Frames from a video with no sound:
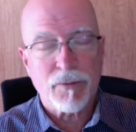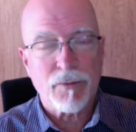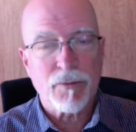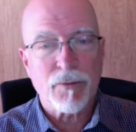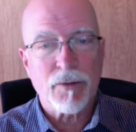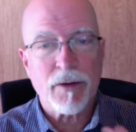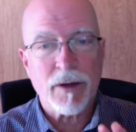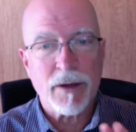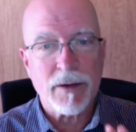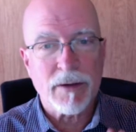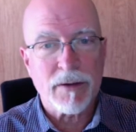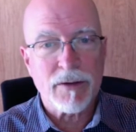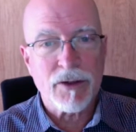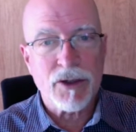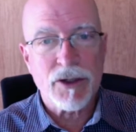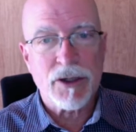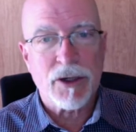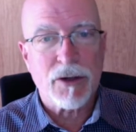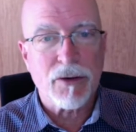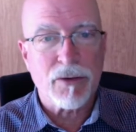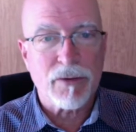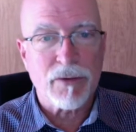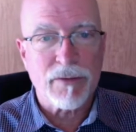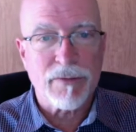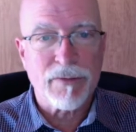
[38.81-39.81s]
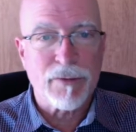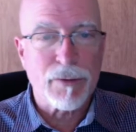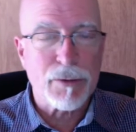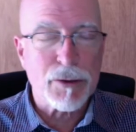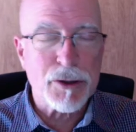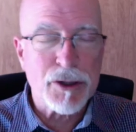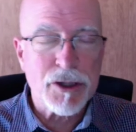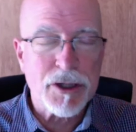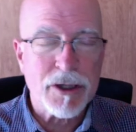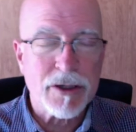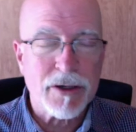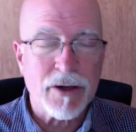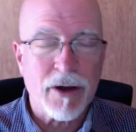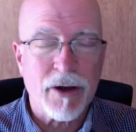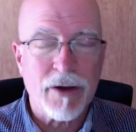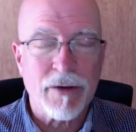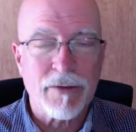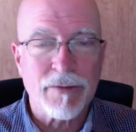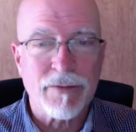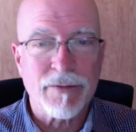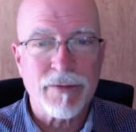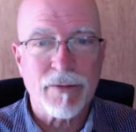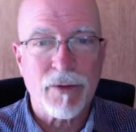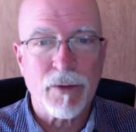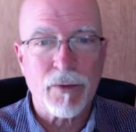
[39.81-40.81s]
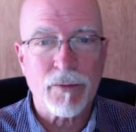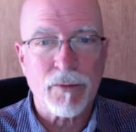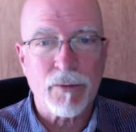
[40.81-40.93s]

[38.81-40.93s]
rejiggered version of